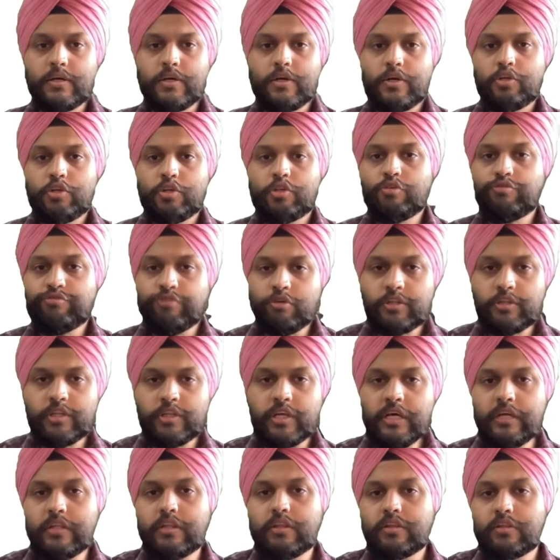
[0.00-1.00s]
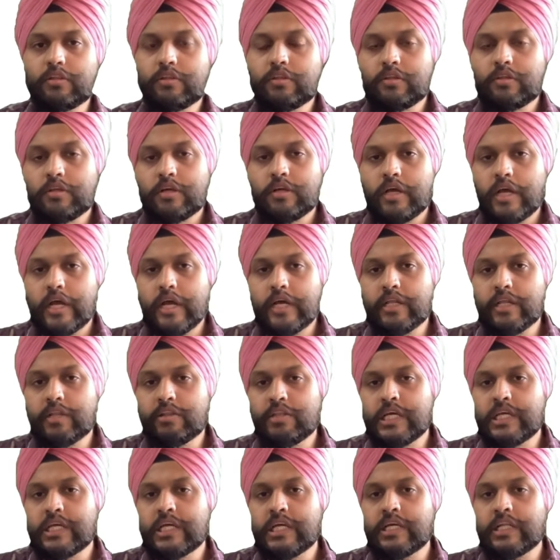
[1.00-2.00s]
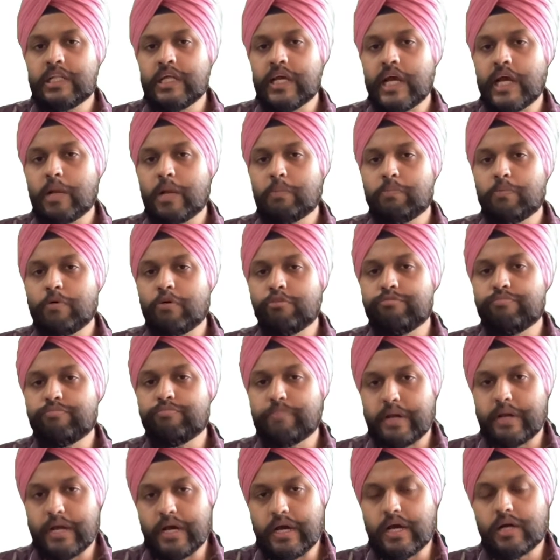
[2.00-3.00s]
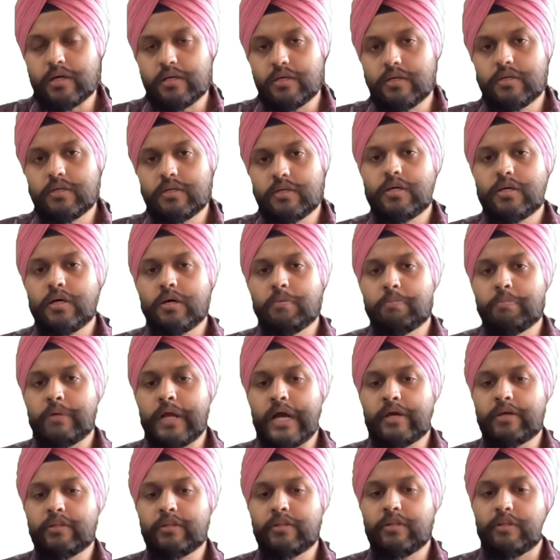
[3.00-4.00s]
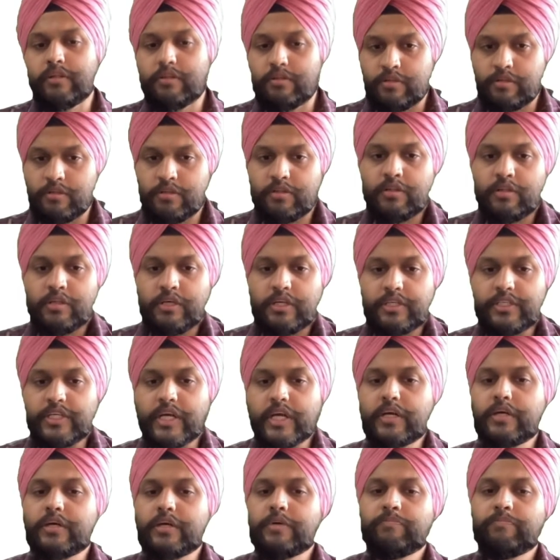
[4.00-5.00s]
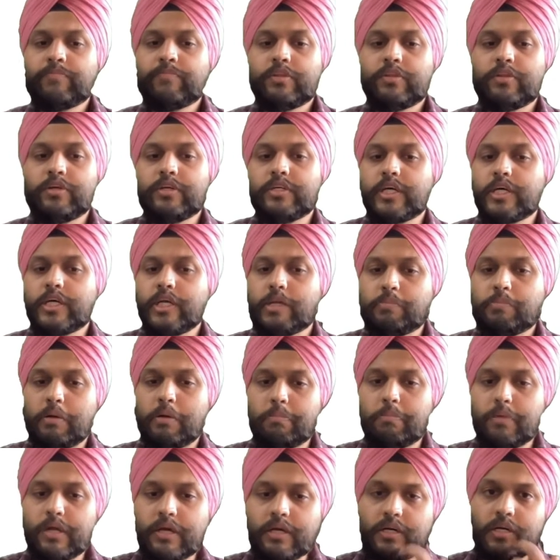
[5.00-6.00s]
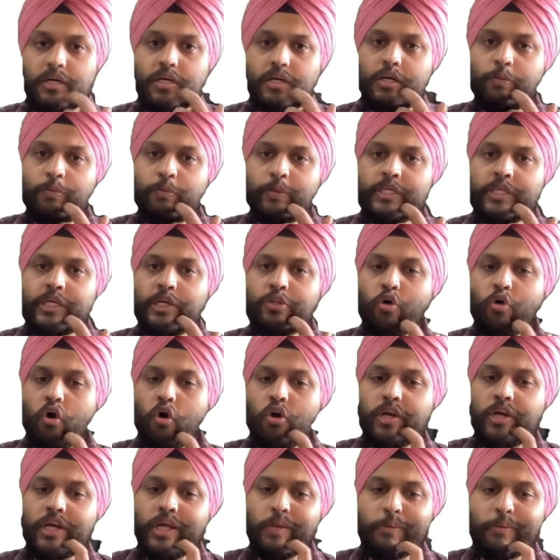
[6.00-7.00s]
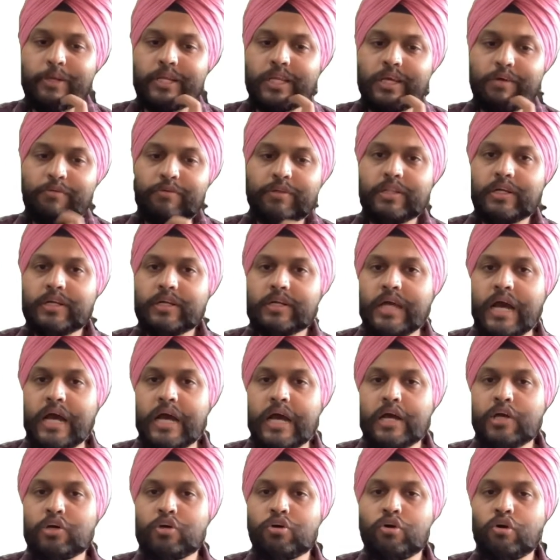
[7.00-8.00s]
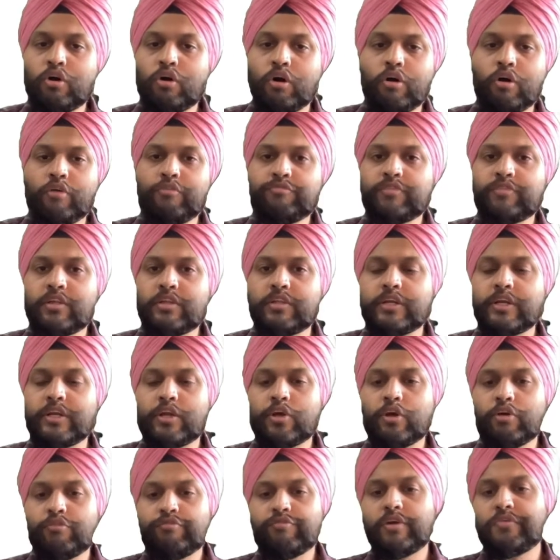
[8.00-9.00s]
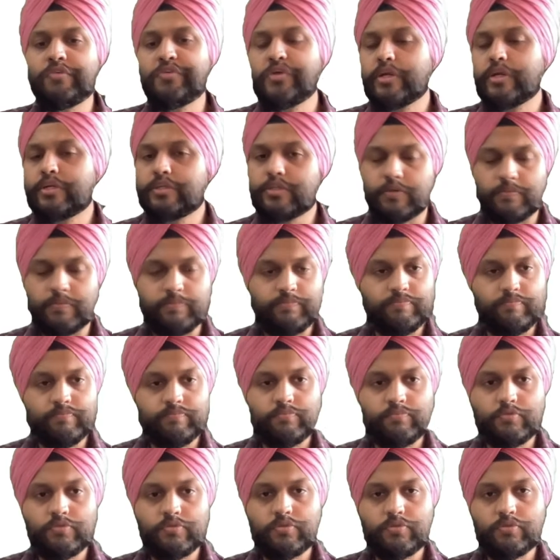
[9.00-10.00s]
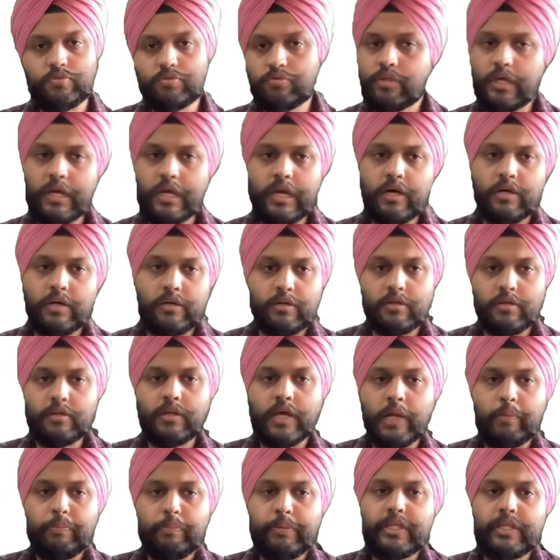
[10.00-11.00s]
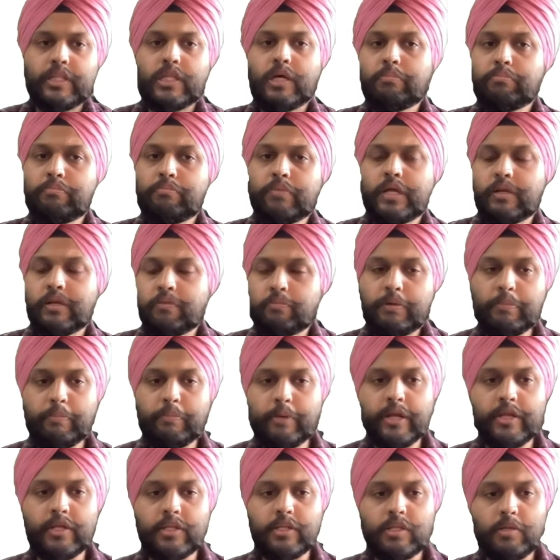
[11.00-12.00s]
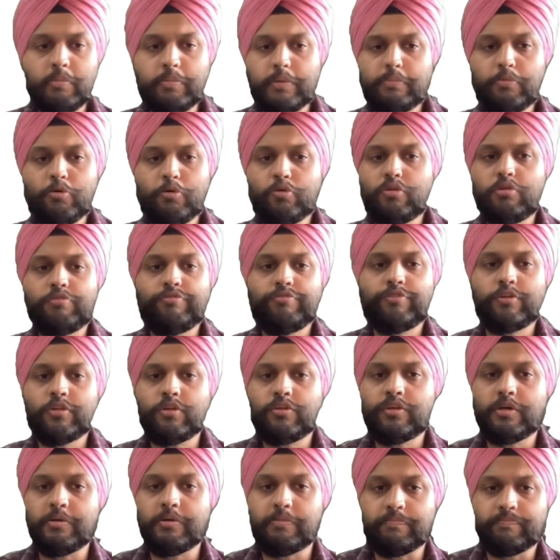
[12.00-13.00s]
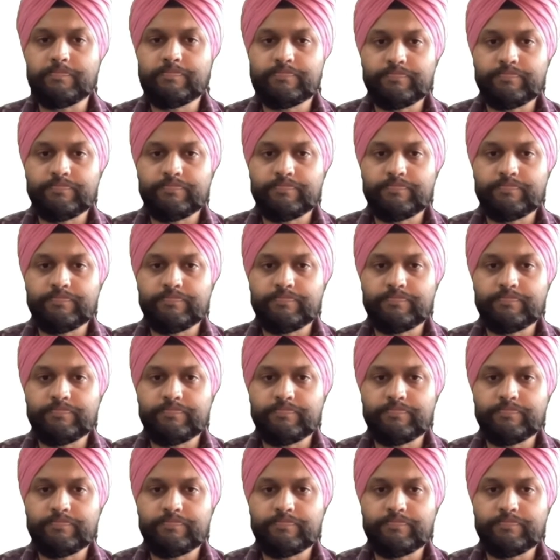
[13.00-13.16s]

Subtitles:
So for this, it is taking the help of Prague. Prague is in Czech Republic, which has already been given the tag of the city of literature. So they are helping them in preparing the proposal for the same.